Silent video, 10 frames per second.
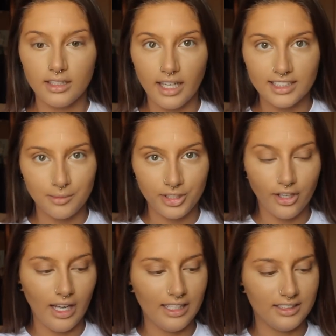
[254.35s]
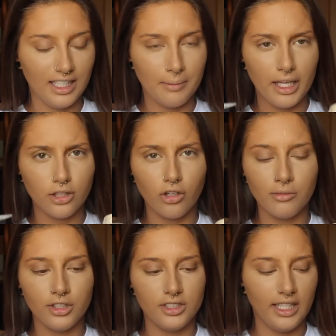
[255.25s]
Next, I'm going to go ahead and take my Laura
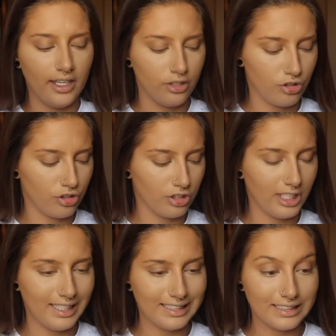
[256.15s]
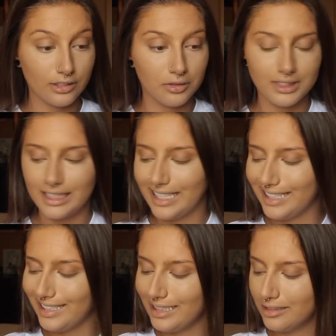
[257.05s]
Mercier
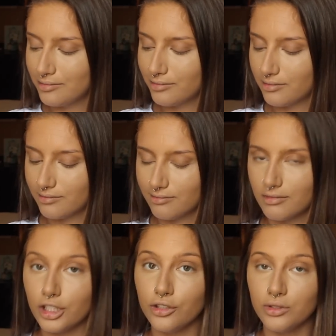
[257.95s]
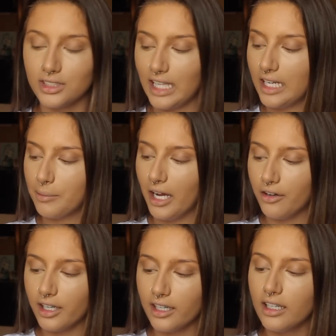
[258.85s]
Translucent Loose Setting
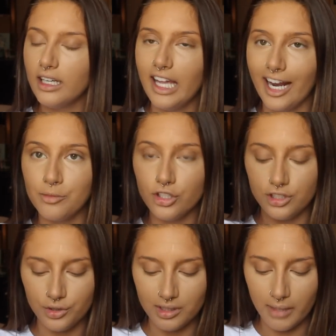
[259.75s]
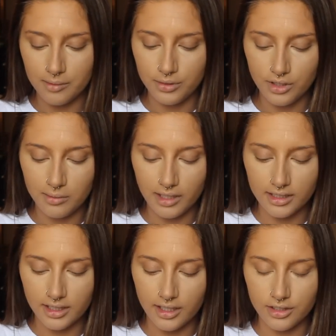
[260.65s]
Powder. I'm just using my Beauty
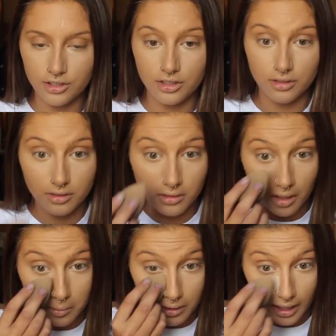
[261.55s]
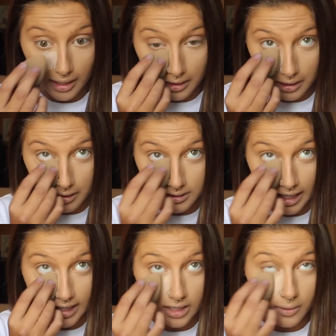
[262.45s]
Blender to apply this
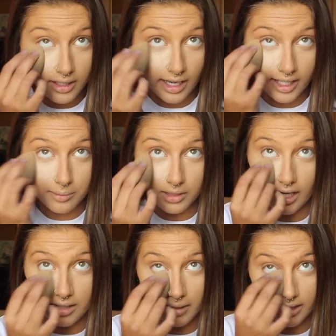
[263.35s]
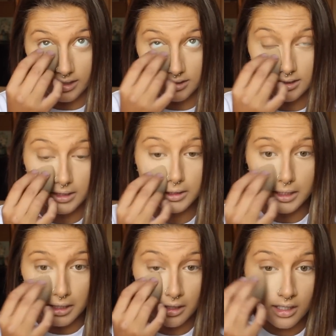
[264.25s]
anywhere that I applied my
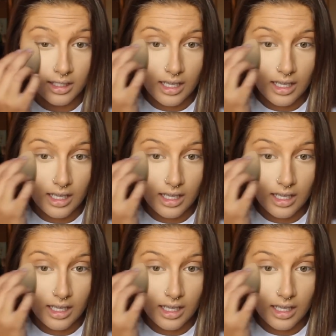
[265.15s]
concealer.